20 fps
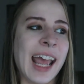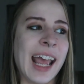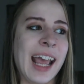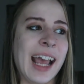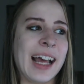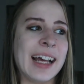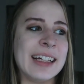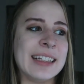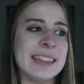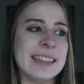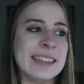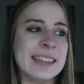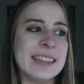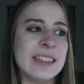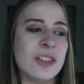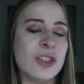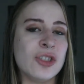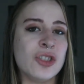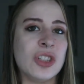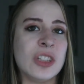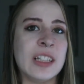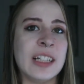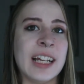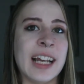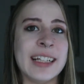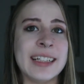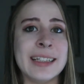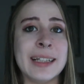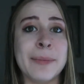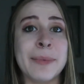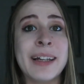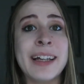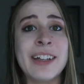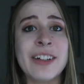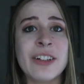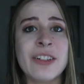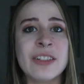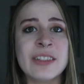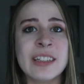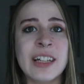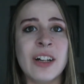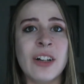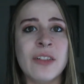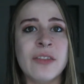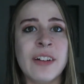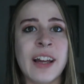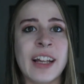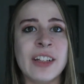and she ended up killing herself.